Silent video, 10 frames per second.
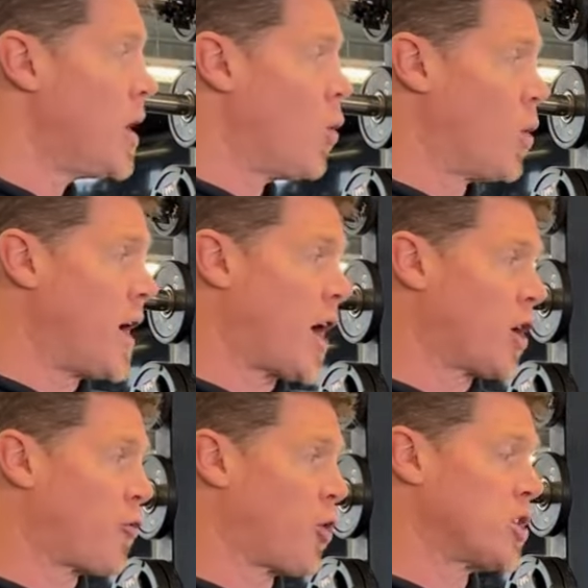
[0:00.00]
we're not gonna
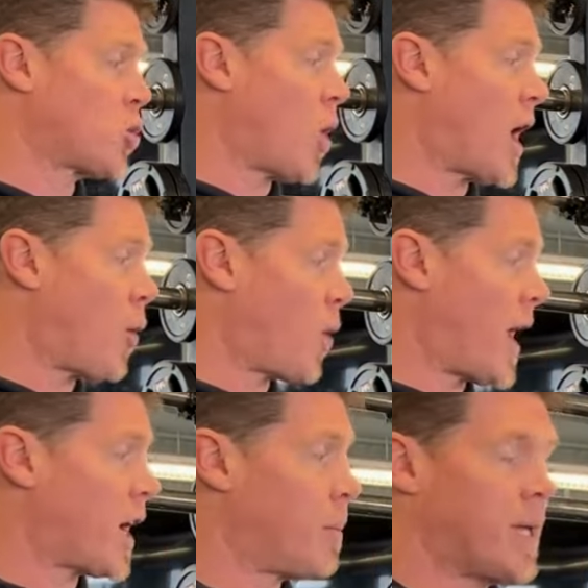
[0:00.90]
front squat. We're
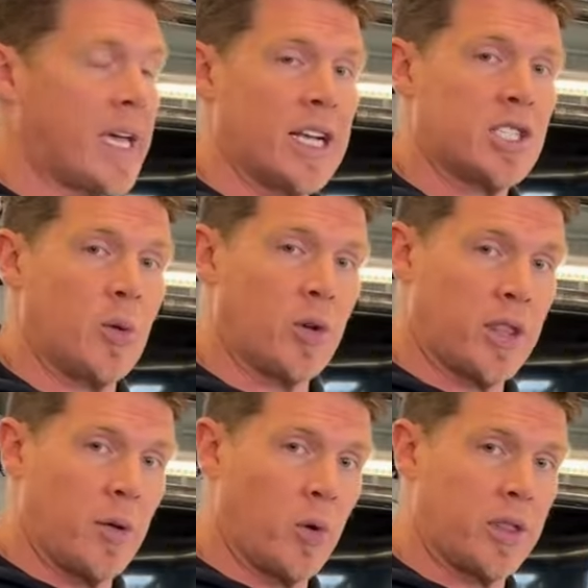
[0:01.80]
not gonna be catching with
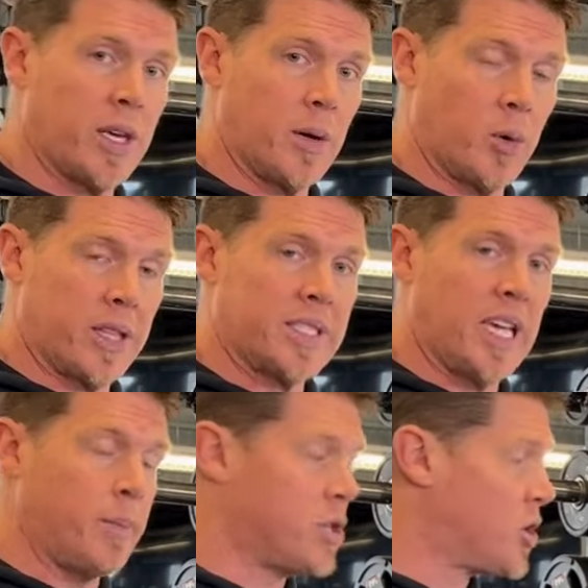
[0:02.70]
the
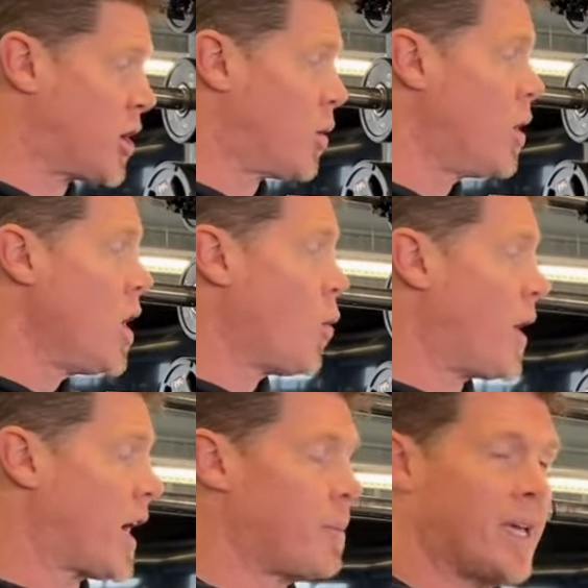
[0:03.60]
team in general. We're
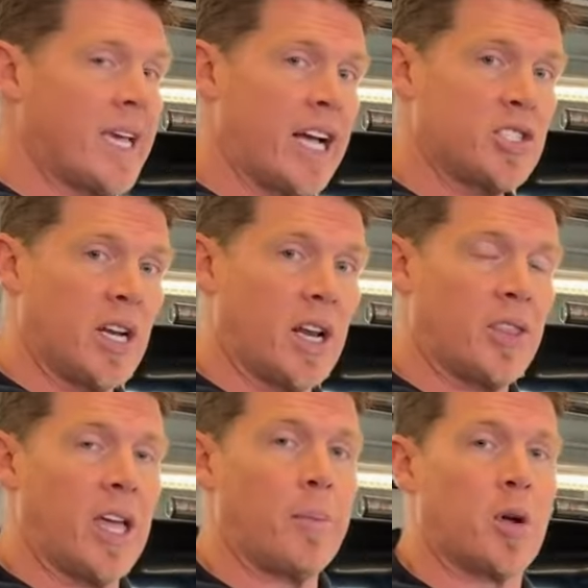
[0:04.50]
not gonna be catching
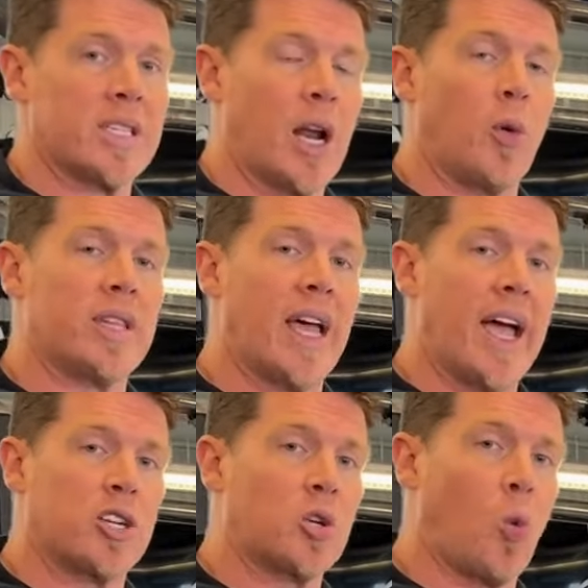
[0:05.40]
anything because I don't want that
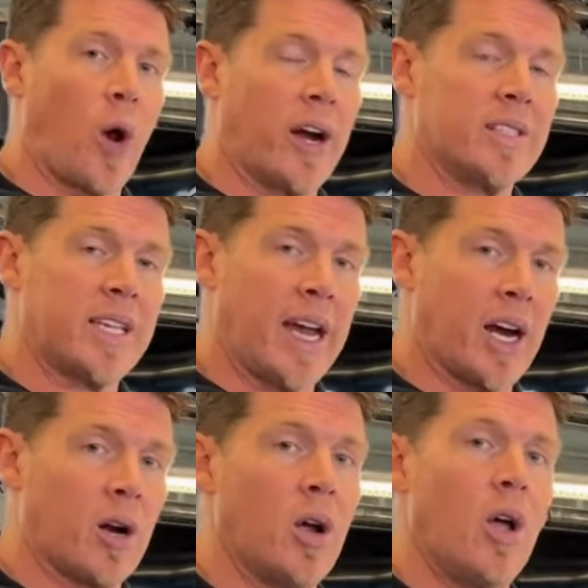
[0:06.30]
extra wear and
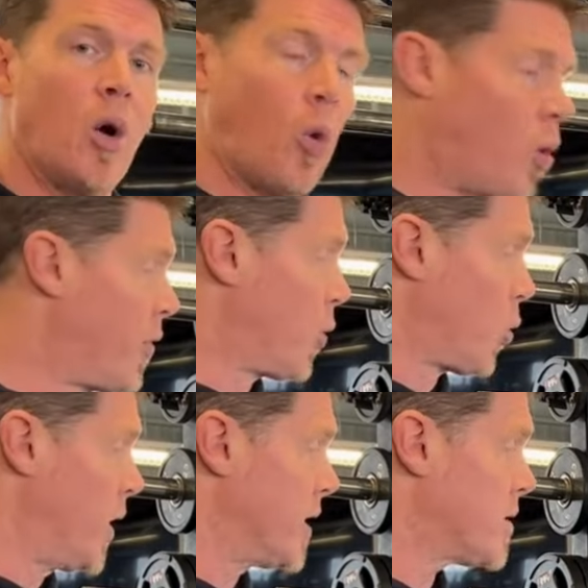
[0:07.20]
tear on the
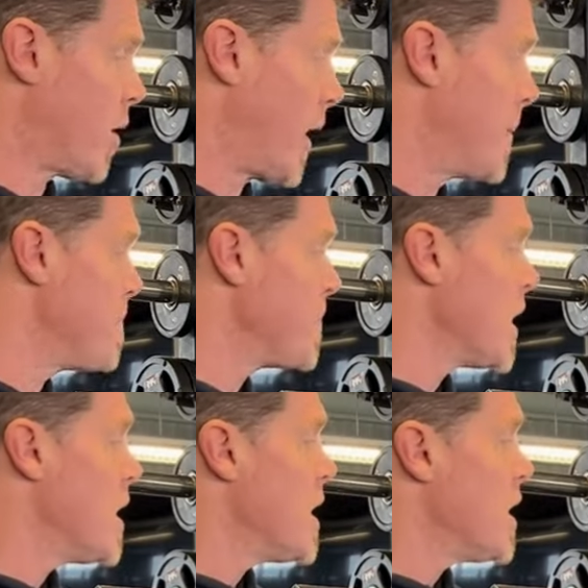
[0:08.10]
wrist, all right?
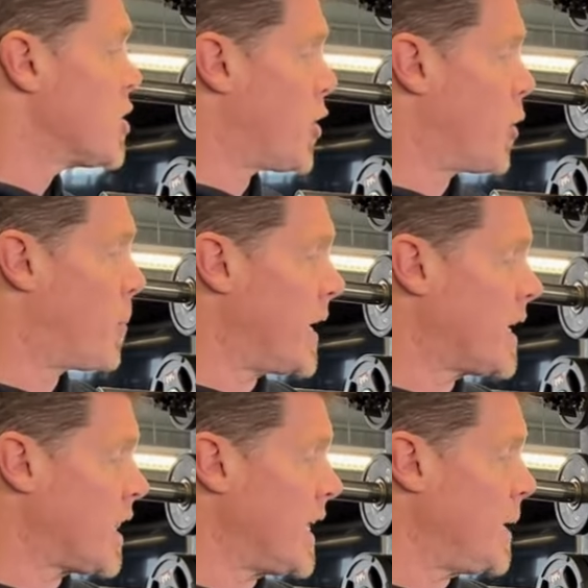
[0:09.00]
So there'll be
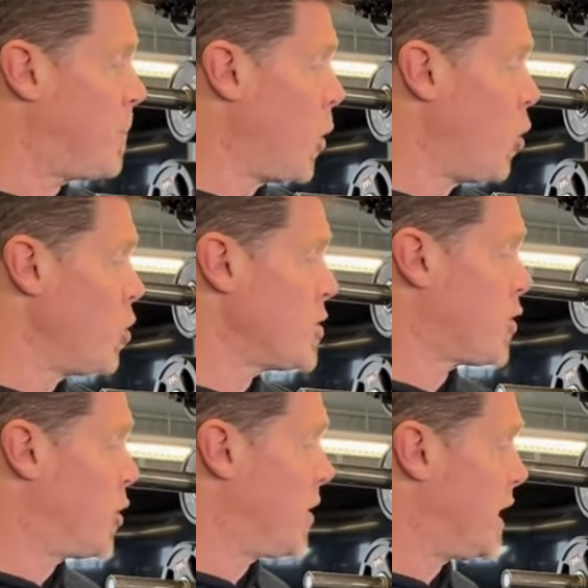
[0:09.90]
clean pulls
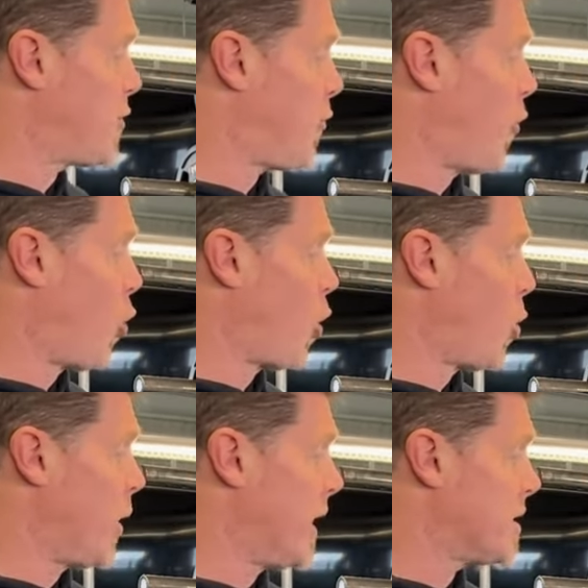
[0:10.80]
through these 4
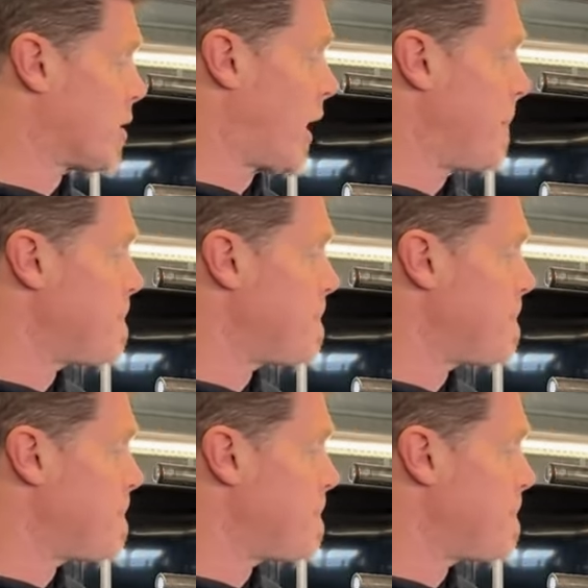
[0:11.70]
weeks, all right?